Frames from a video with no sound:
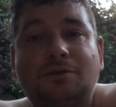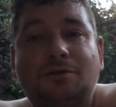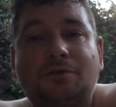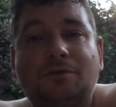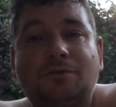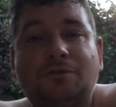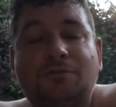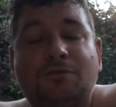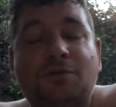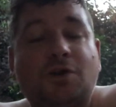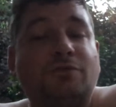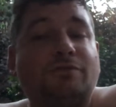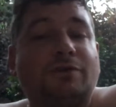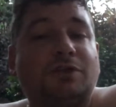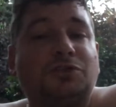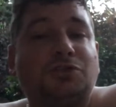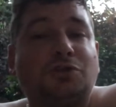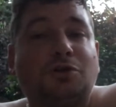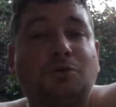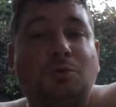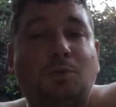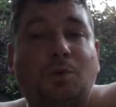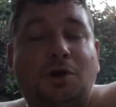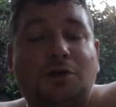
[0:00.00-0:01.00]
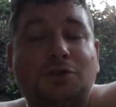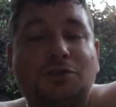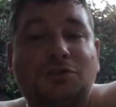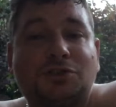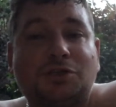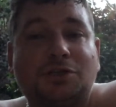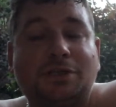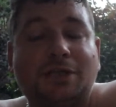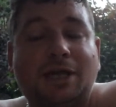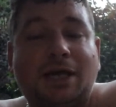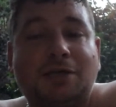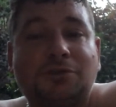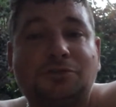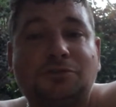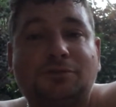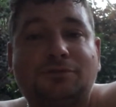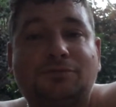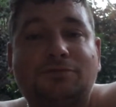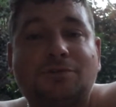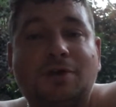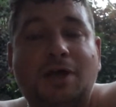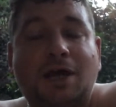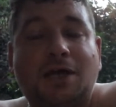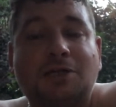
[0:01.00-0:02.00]
Their issue was that Nigel
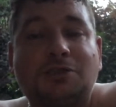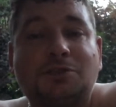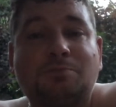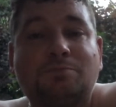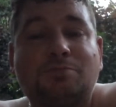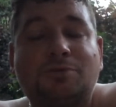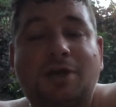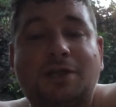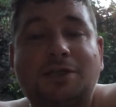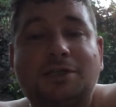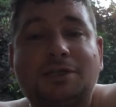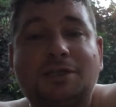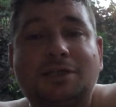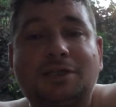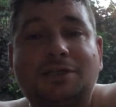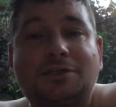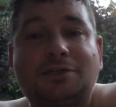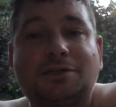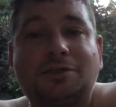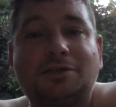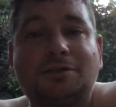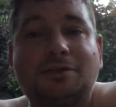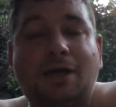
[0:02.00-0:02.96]
Farage branded